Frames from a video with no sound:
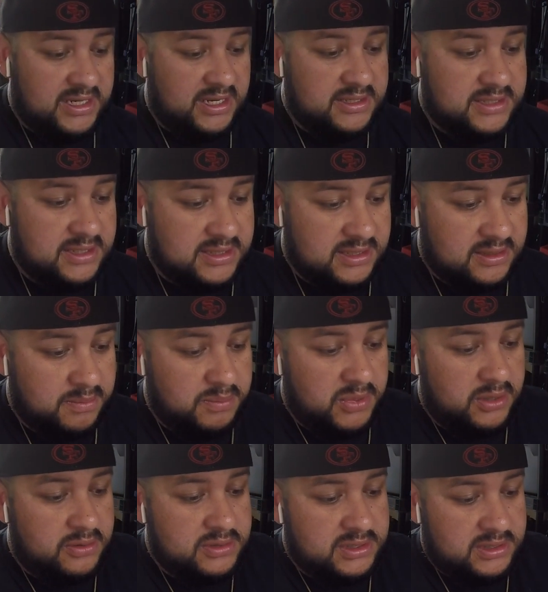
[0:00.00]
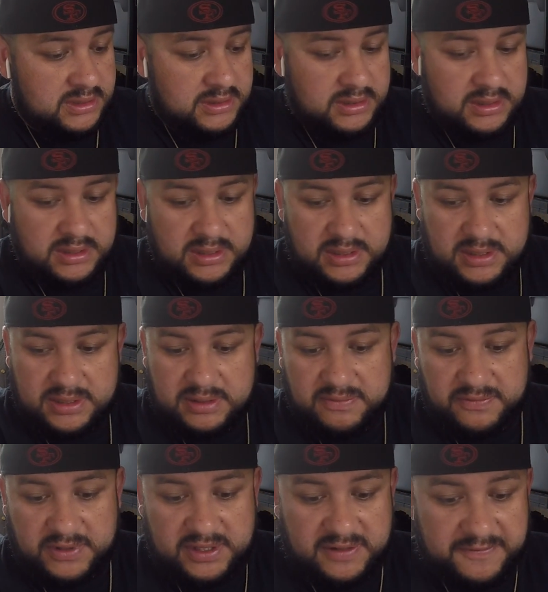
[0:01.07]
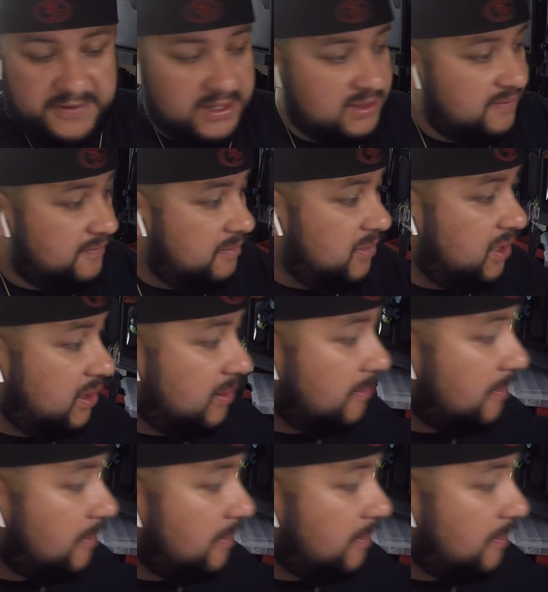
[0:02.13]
ounces at the most. Really effective for me.